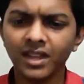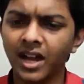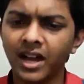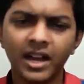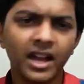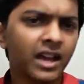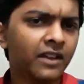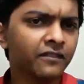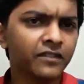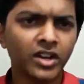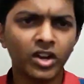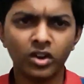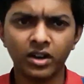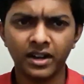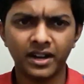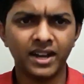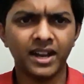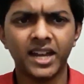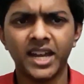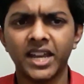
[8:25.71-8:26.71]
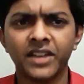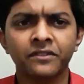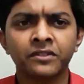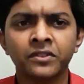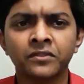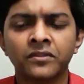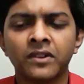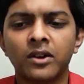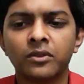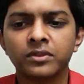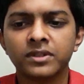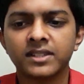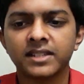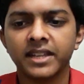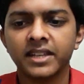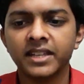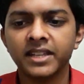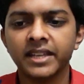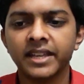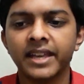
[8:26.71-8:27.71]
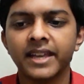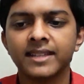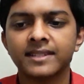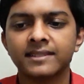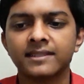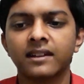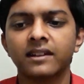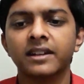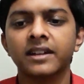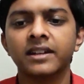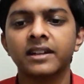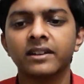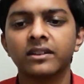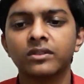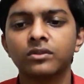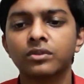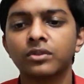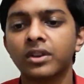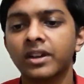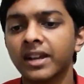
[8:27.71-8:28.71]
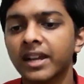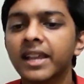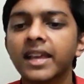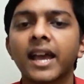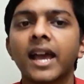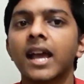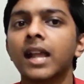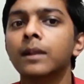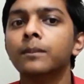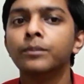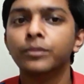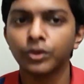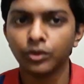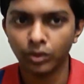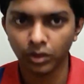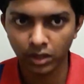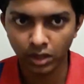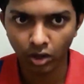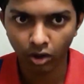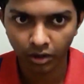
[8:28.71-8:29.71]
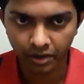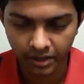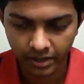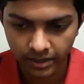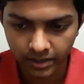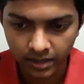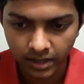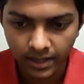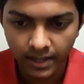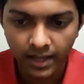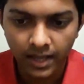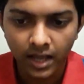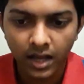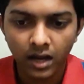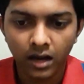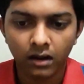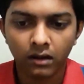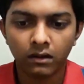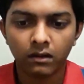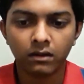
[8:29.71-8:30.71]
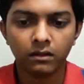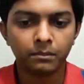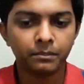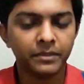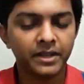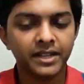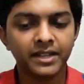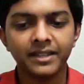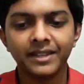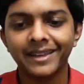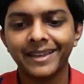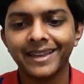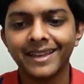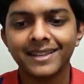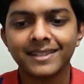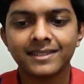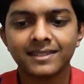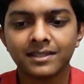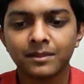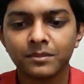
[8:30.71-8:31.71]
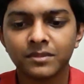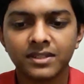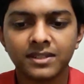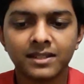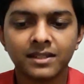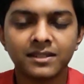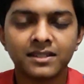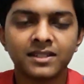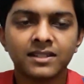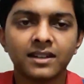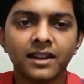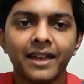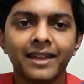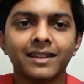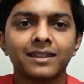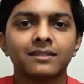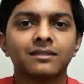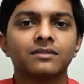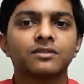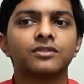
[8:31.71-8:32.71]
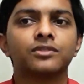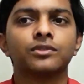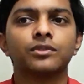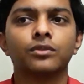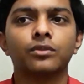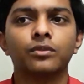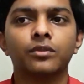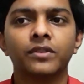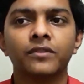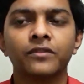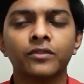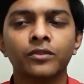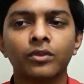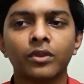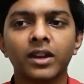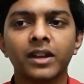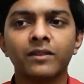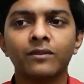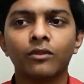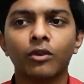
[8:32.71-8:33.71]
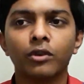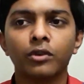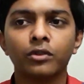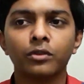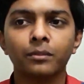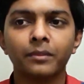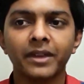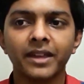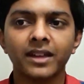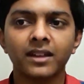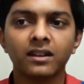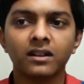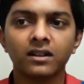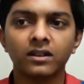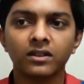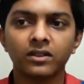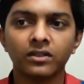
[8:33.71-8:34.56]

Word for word: I have not, I never found any case that it could really help you a lot. Uh, in case some such like, so if you really want to make,